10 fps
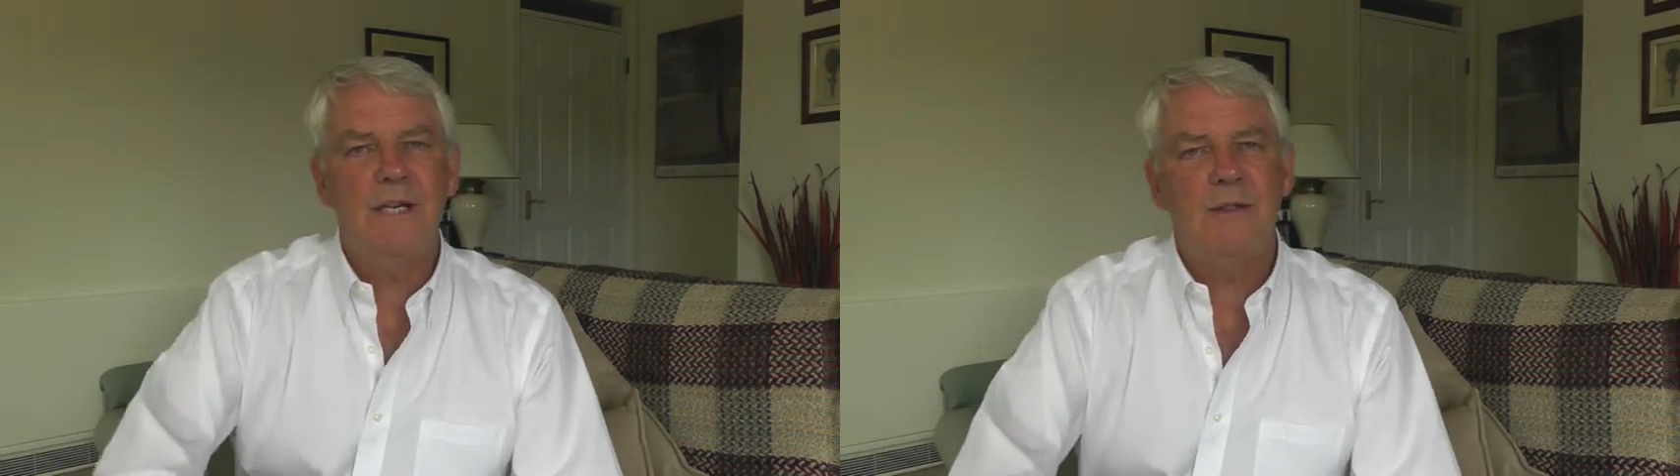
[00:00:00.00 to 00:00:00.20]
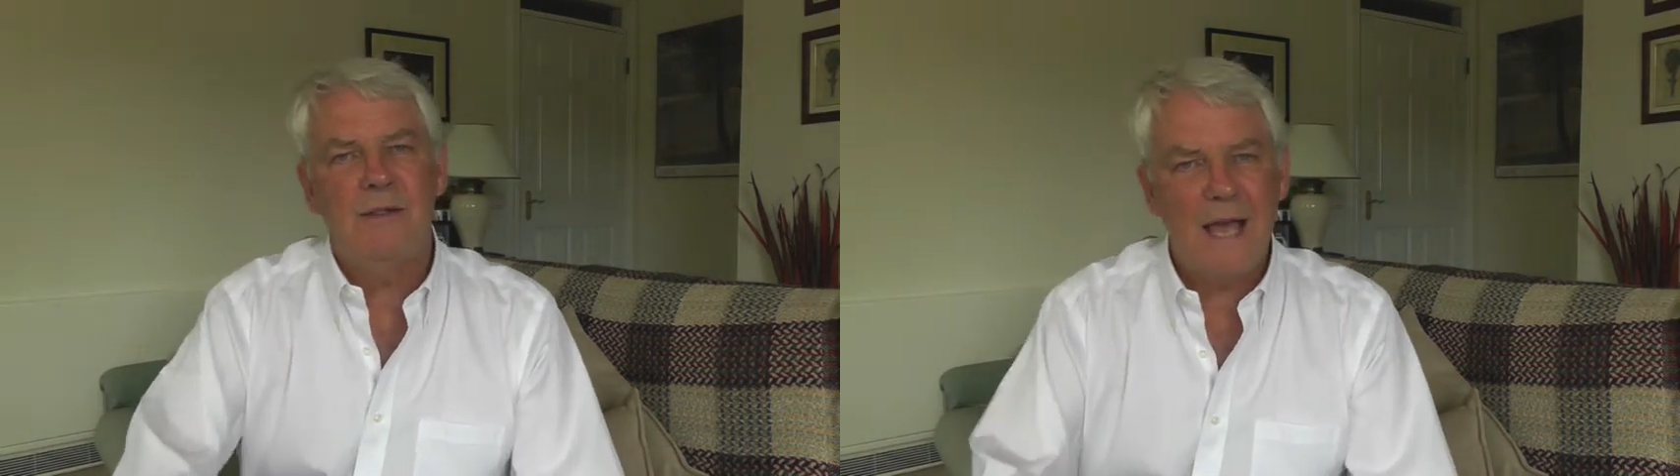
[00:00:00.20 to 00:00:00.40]

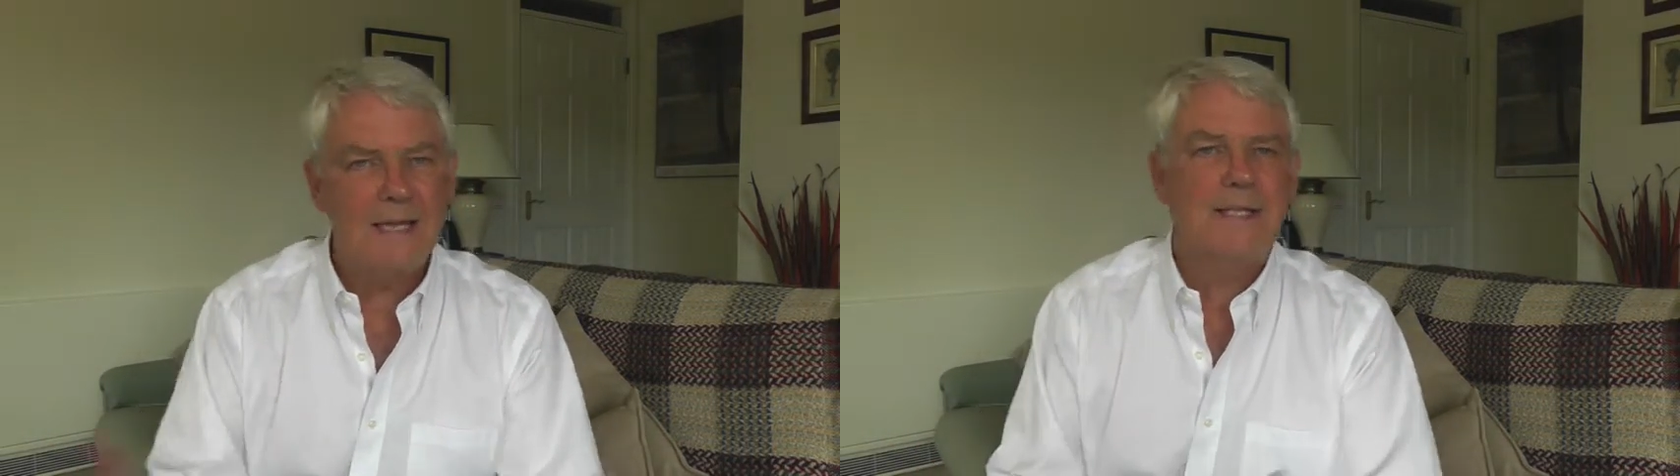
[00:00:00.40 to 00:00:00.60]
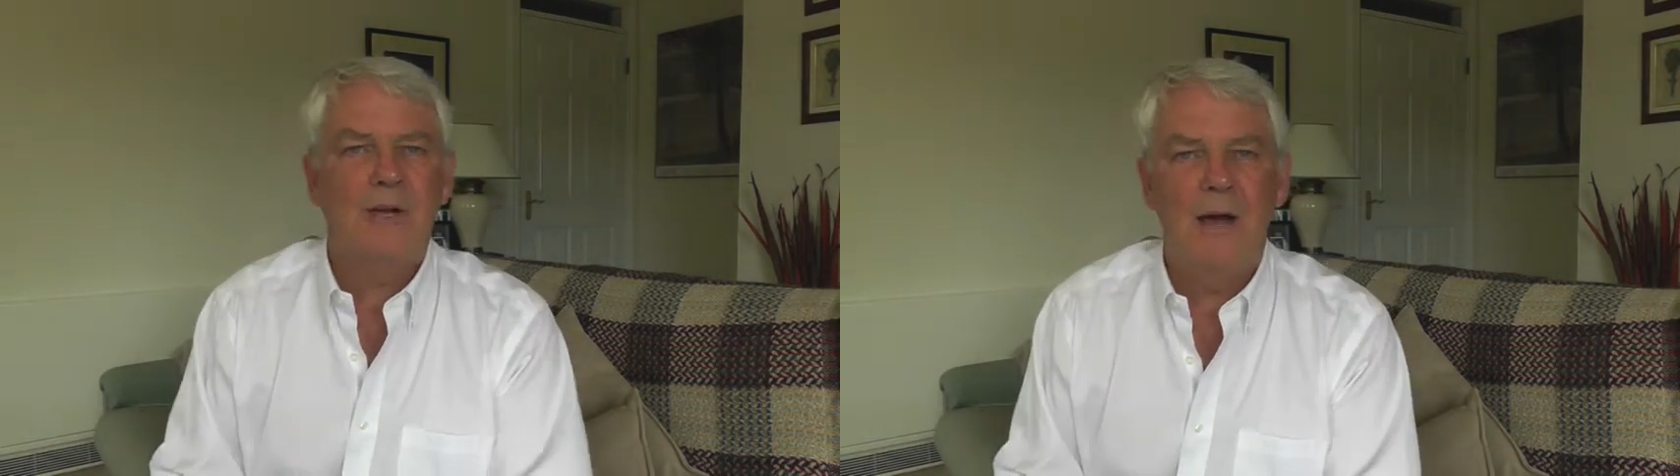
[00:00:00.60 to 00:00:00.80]
in and
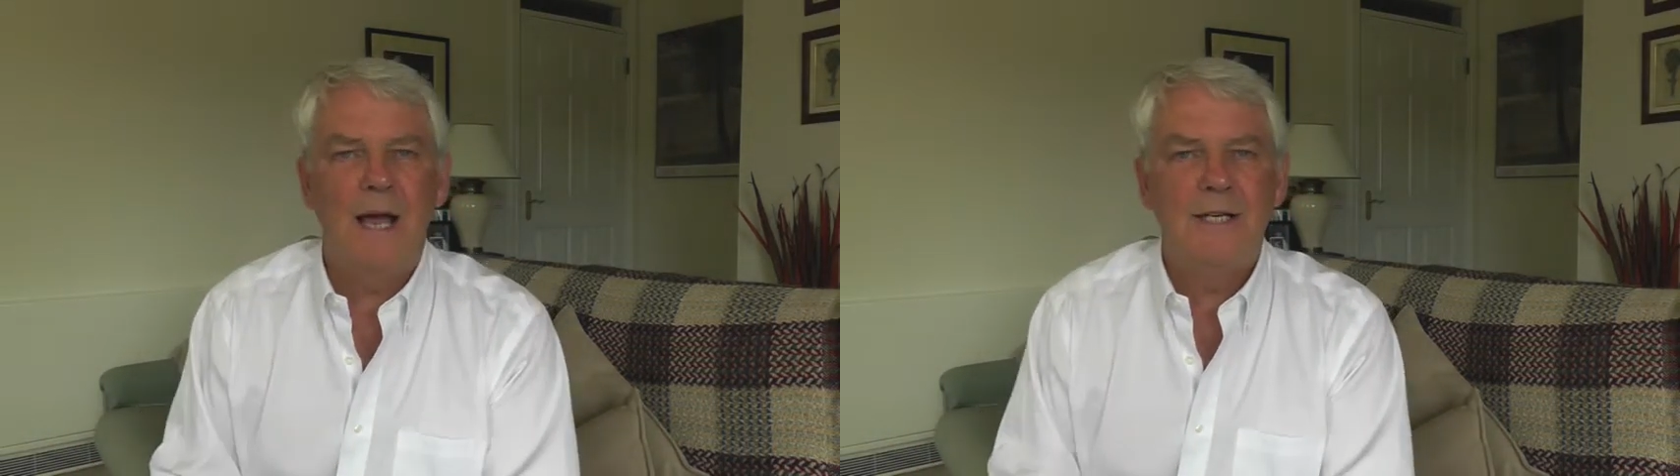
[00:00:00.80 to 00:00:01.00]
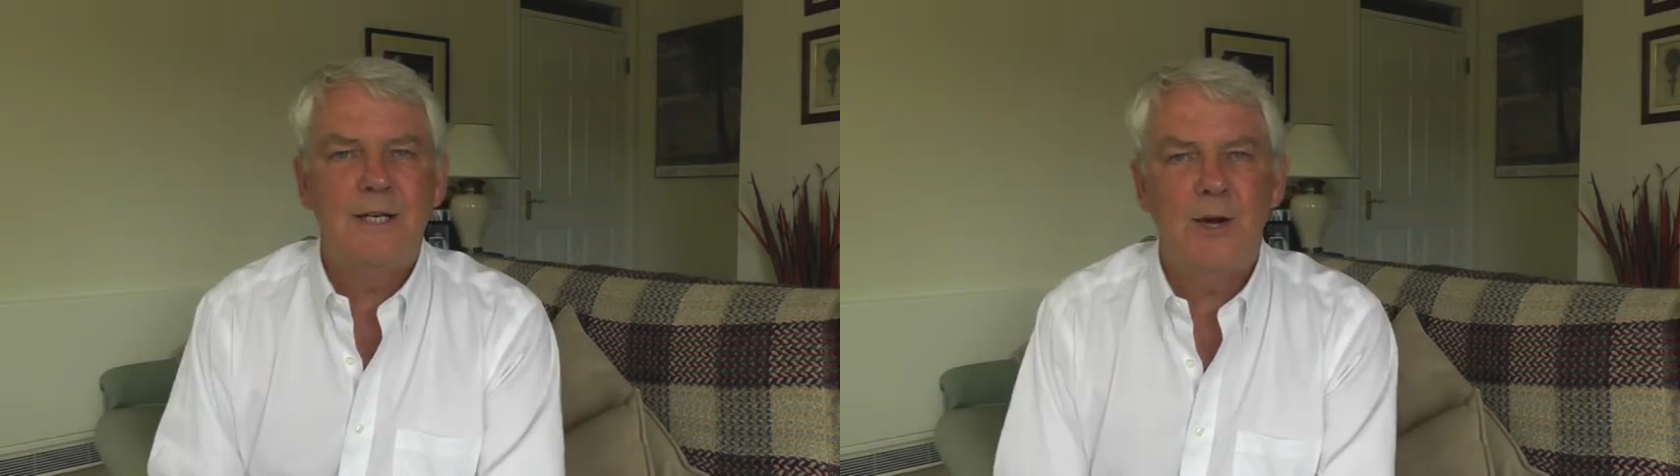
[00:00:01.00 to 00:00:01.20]
that's got
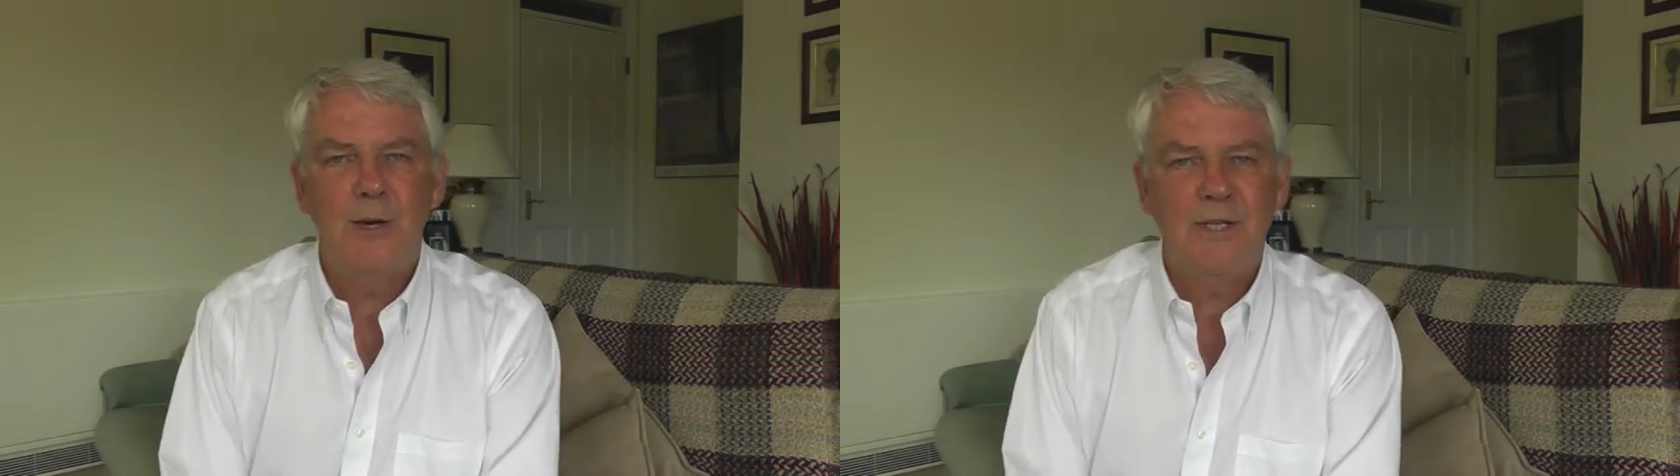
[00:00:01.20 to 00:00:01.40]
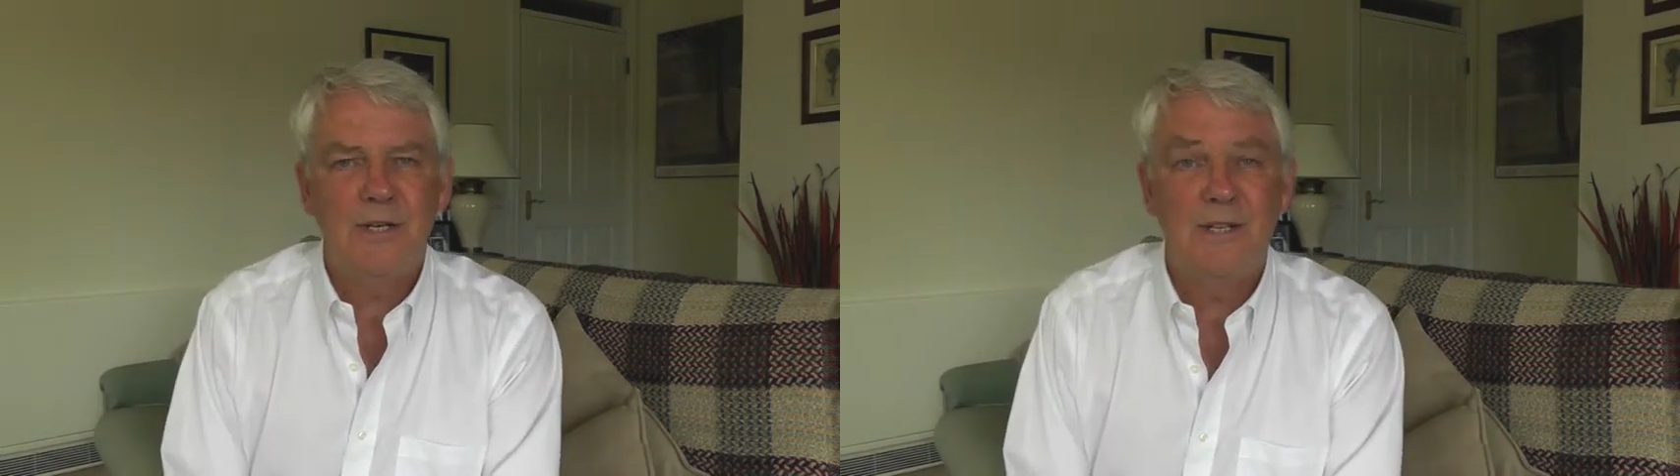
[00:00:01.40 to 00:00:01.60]

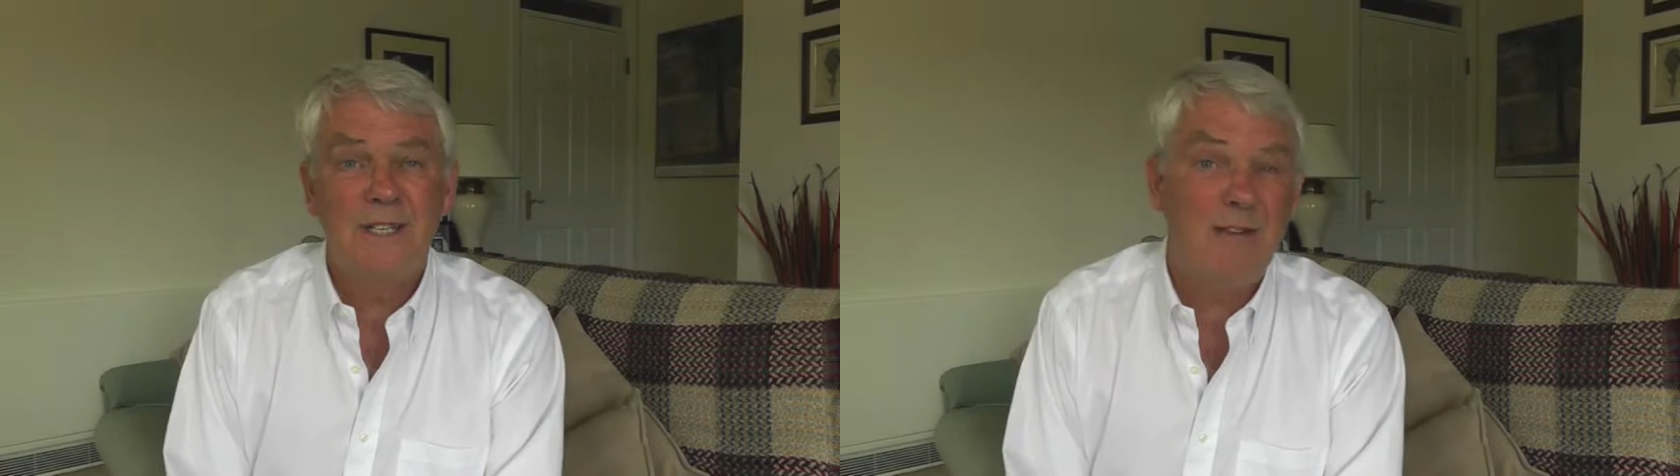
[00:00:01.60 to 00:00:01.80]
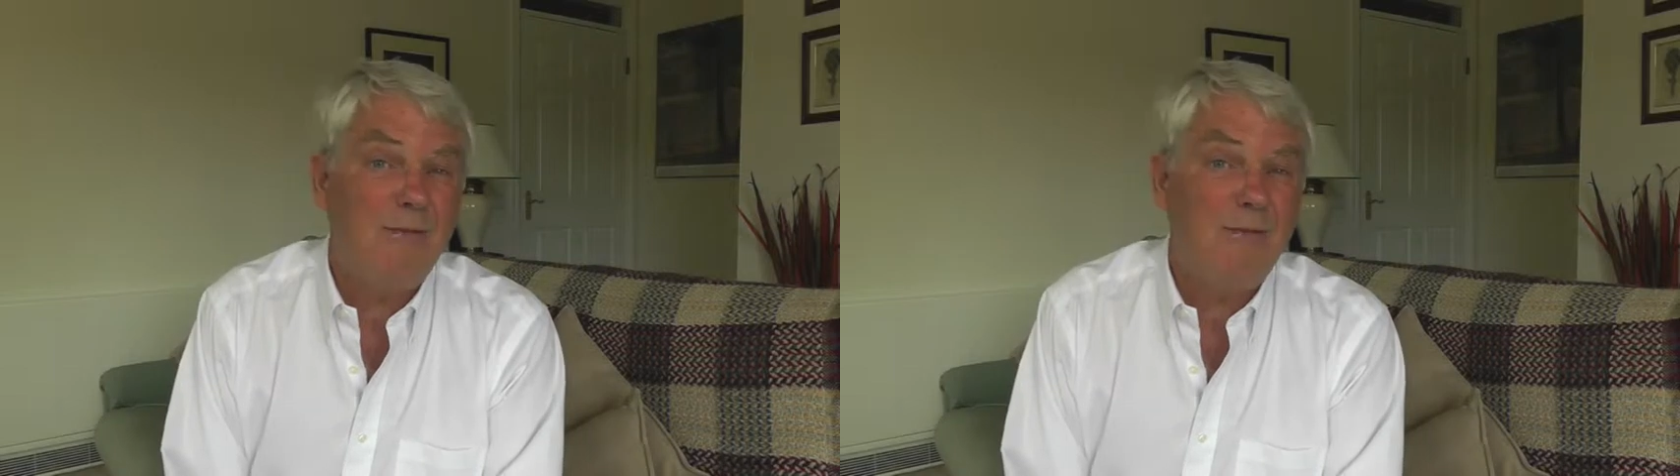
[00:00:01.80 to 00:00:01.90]
antioxidants.